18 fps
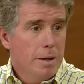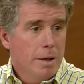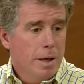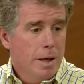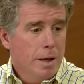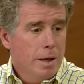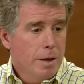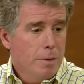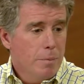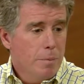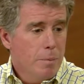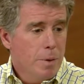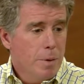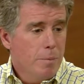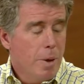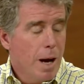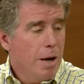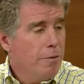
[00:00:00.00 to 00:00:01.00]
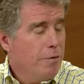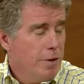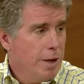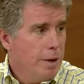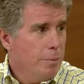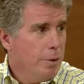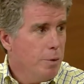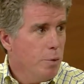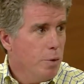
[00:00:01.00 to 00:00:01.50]
uh, in my
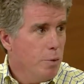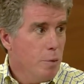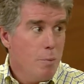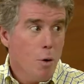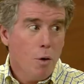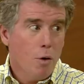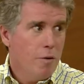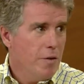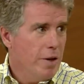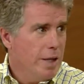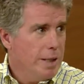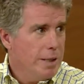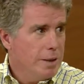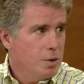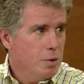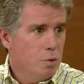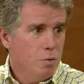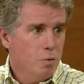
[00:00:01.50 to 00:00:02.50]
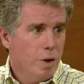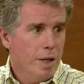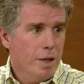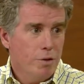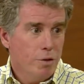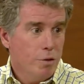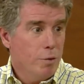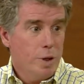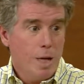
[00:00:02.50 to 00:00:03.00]
family, we were motivated to
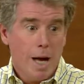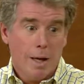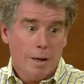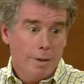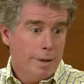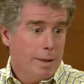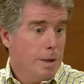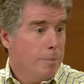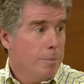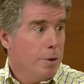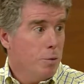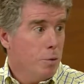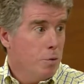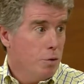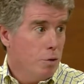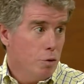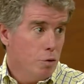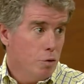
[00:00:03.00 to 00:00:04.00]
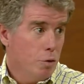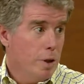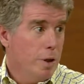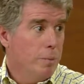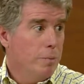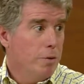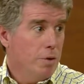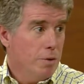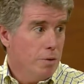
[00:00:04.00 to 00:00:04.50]
raise your reality up equal to your
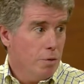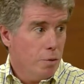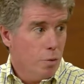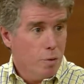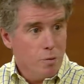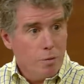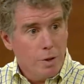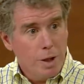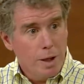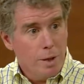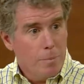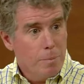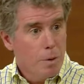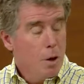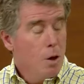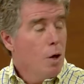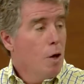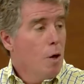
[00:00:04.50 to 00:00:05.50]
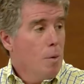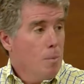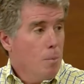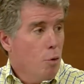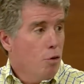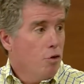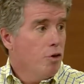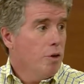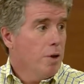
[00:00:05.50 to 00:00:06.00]
dreams and sort of keep
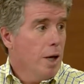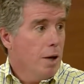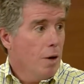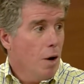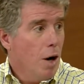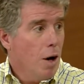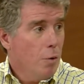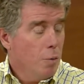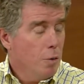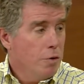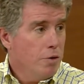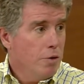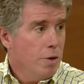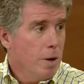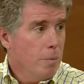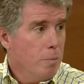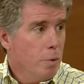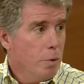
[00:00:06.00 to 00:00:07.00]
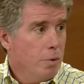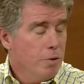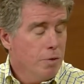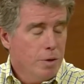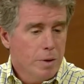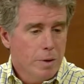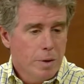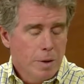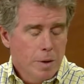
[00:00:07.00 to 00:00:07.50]
pushing that onwards and upwards.
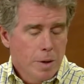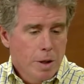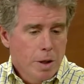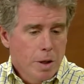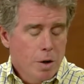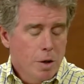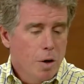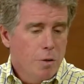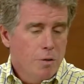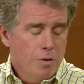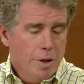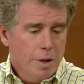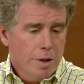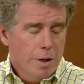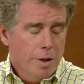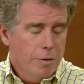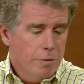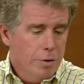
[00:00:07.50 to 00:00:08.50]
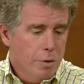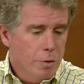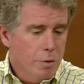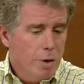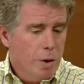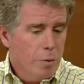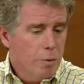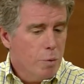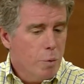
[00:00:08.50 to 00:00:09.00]
And, you know, I was lucky enough to do
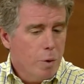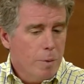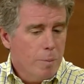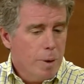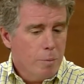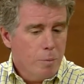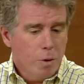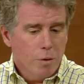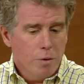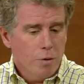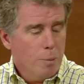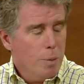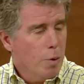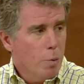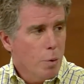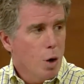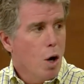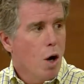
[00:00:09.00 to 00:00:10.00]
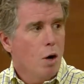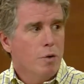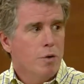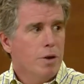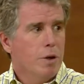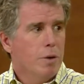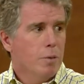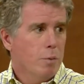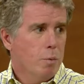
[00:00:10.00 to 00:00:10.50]
that with one of my brothers, but we all
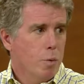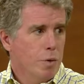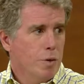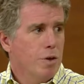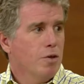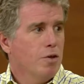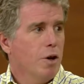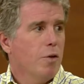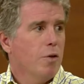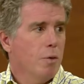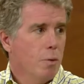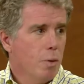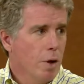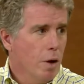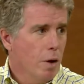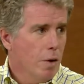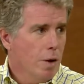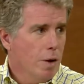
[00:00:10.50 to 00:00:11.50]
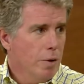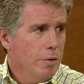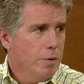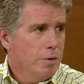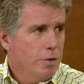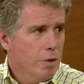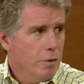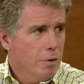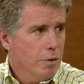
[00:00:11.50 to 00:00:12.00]
did it with each other. We all held
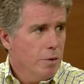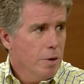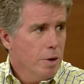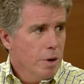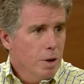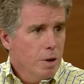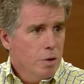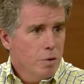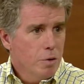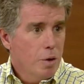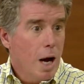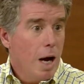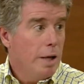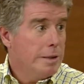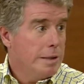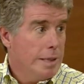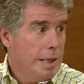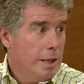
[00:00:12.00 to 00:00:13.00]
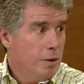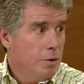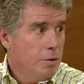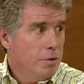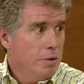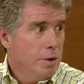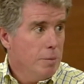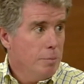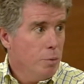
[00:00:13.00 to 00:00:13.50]
each other to high
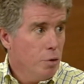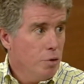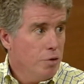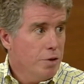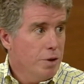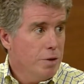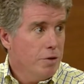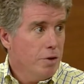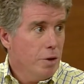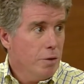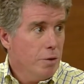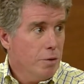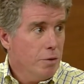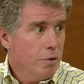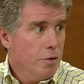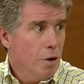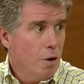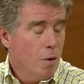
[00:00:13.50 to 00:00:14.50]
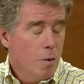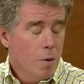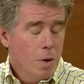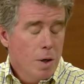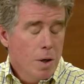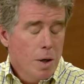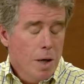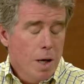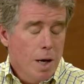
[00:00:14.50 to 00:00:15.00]
standards and pushed each other. So,
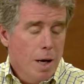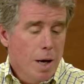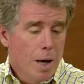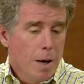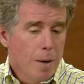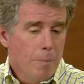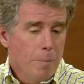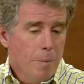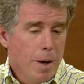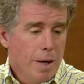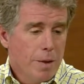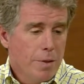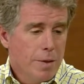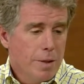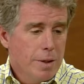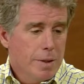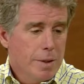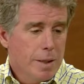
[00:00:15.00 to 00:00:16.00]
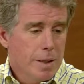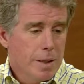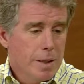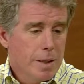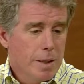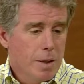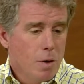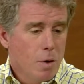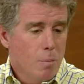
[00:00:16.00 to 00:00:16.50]
um, I think that
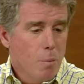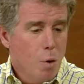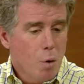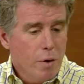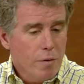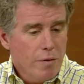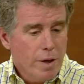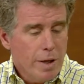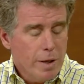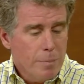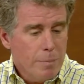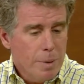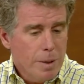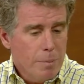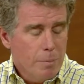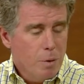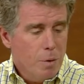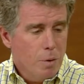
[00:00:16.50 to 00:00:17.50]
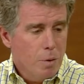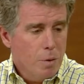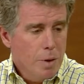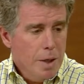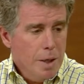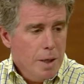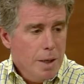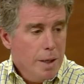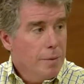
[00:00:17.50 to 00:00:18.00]
you know motivating people
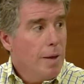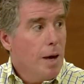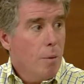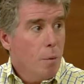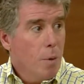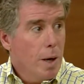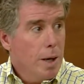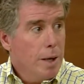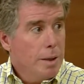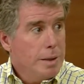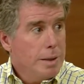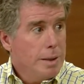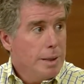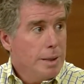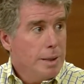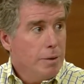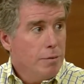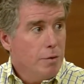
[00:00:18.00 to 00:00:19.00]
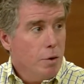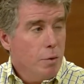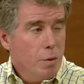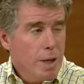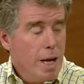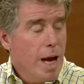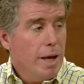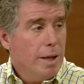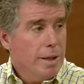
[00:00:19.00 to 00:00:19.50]
in that way, seeing if their
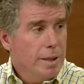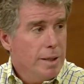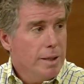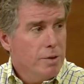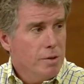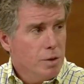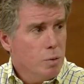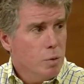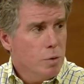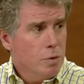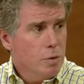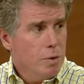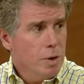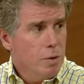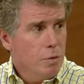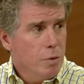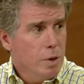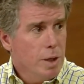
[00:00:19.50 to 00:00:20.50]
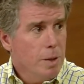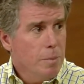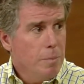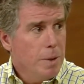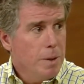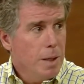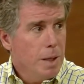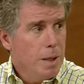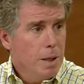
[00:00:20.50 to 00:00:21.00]
reality is equal to their dream,
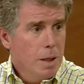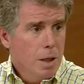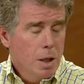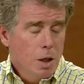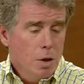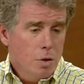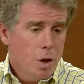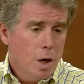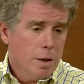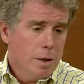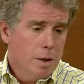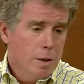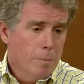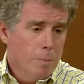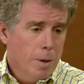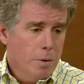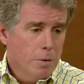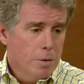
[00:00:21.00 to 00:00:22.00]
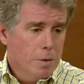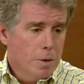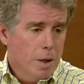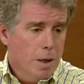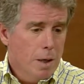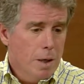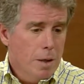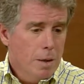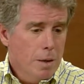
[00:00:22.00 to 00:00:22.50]
and then talking about
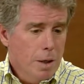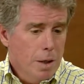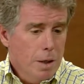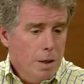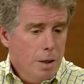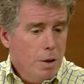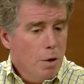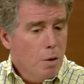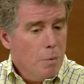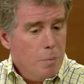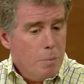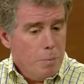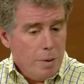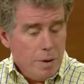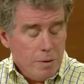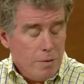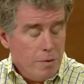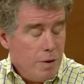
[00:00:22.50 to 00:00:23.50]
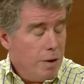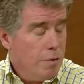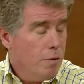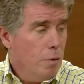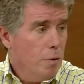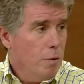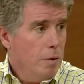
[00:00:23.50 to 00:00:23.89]
uh, you know being faithful